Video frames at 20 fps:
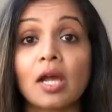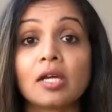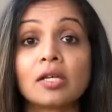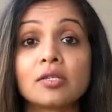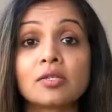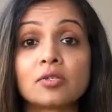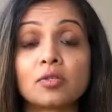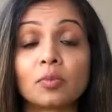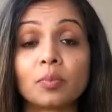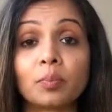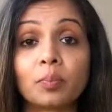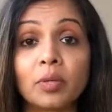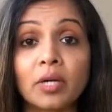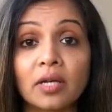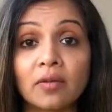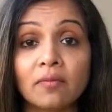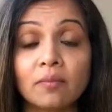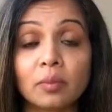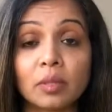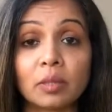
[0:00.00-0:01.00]
So
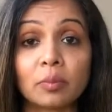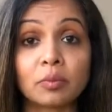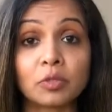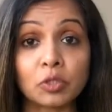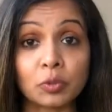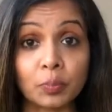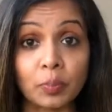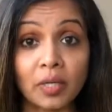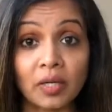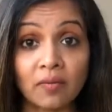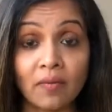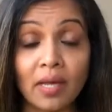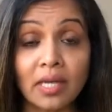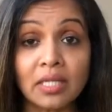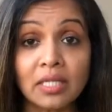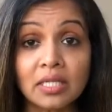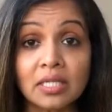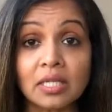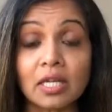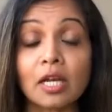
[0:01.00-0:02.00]
to
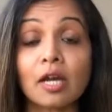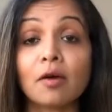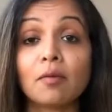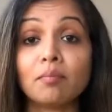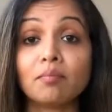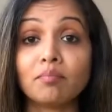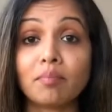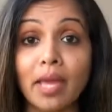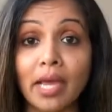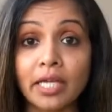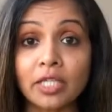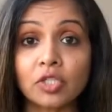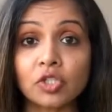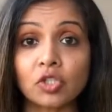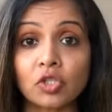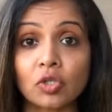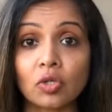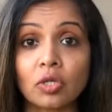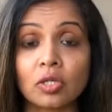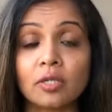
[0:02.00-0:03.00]
prevent, make
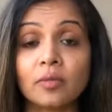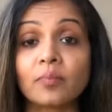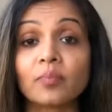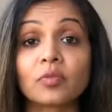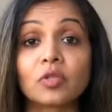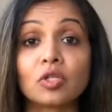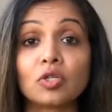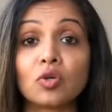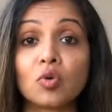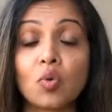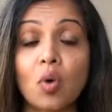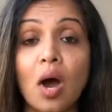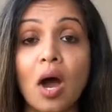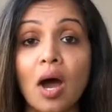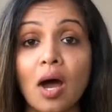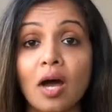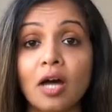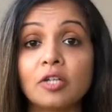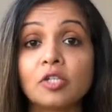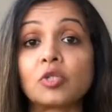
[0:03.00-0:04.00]
sure you
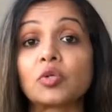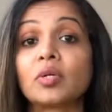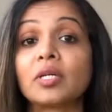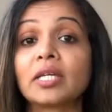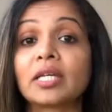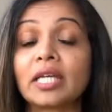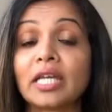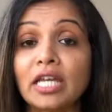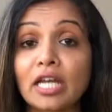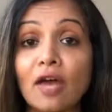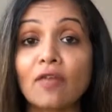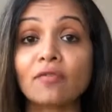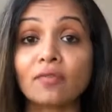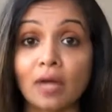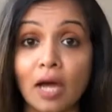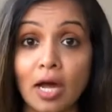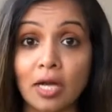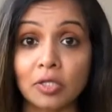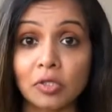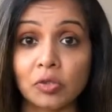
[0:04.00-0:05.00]
are doing enough
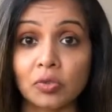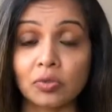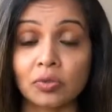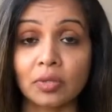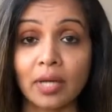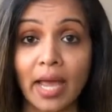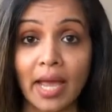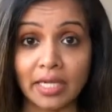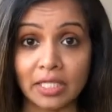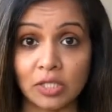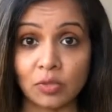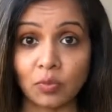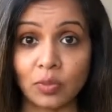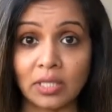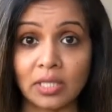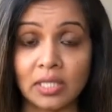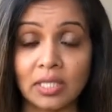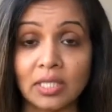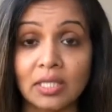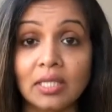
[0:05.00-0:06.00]
cardio
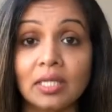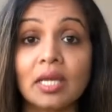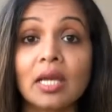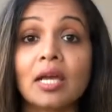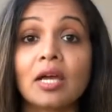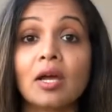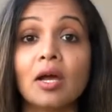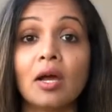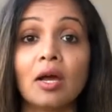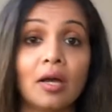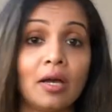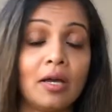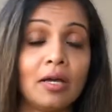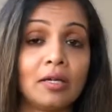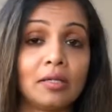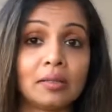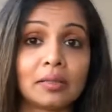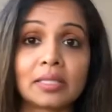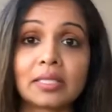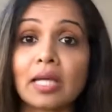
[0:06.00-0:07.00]
activity.
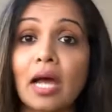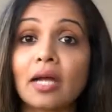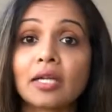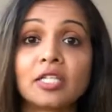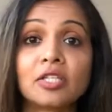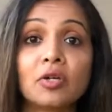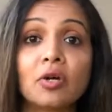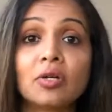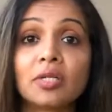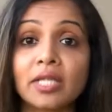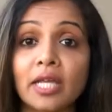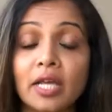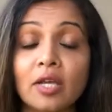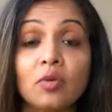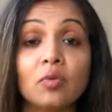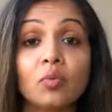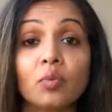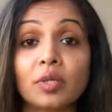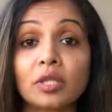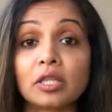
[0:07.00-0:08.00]
Start your day
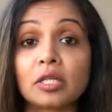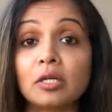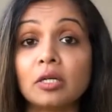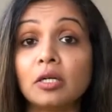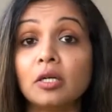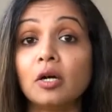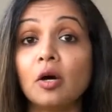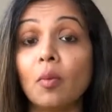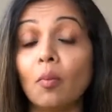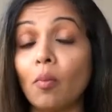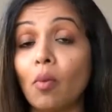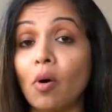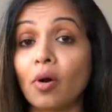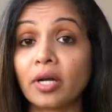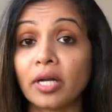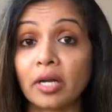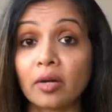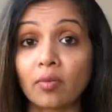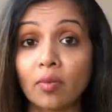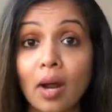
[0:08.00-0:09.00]
with a
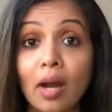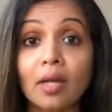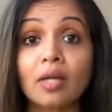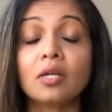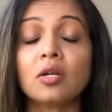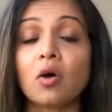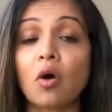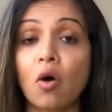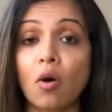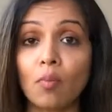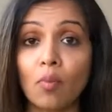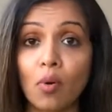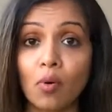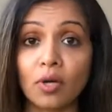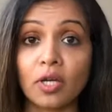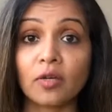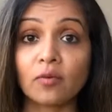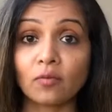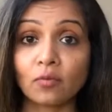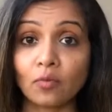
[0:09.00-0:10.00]
morning run or
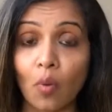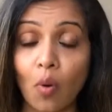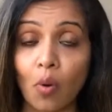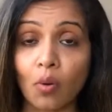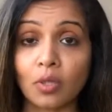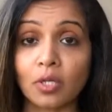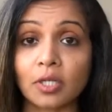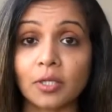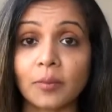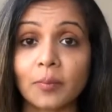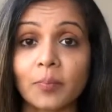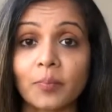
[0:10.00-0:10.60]
morning walk.